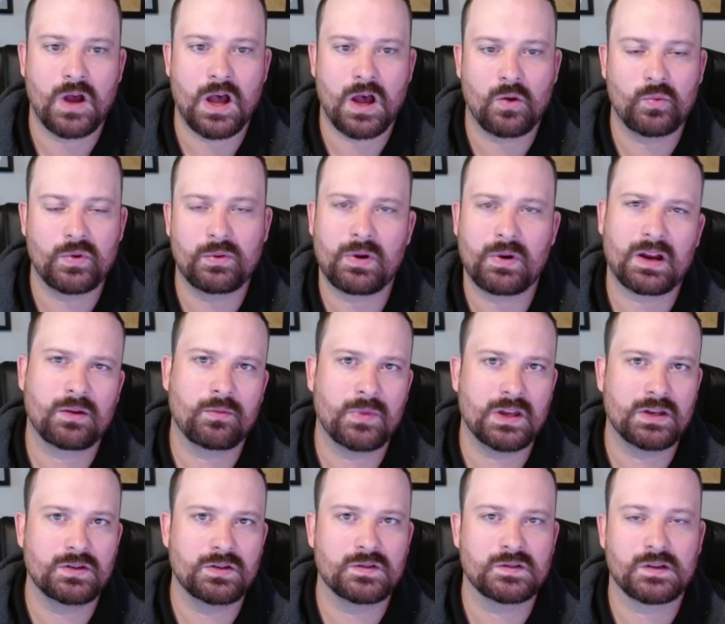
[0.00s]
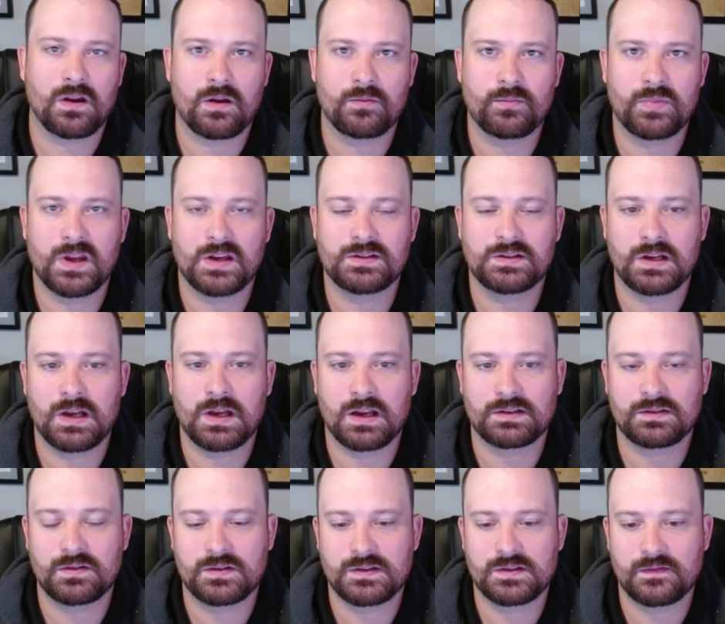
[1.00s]
We recommend using on-page
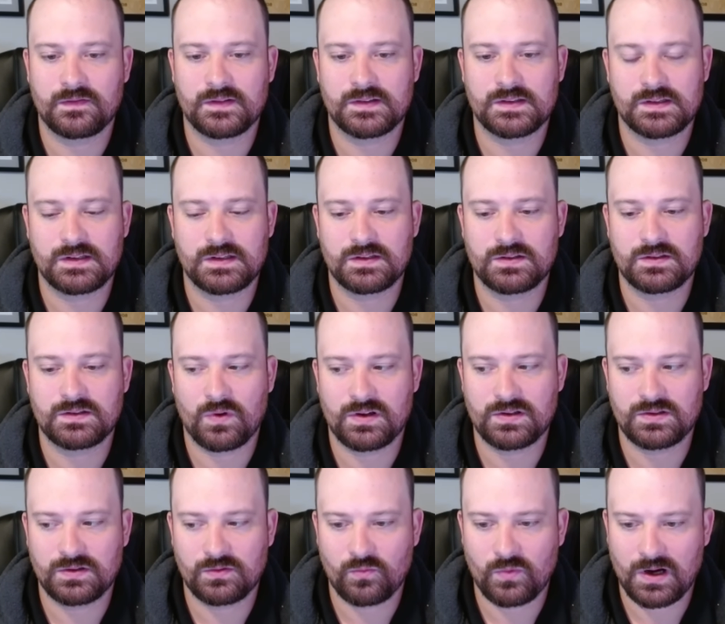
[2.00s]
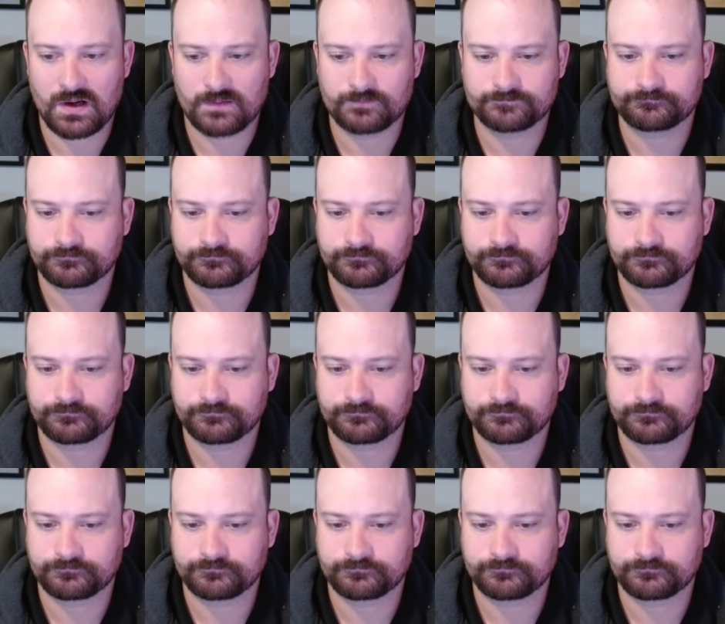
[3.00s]
connectors if it's a situation where,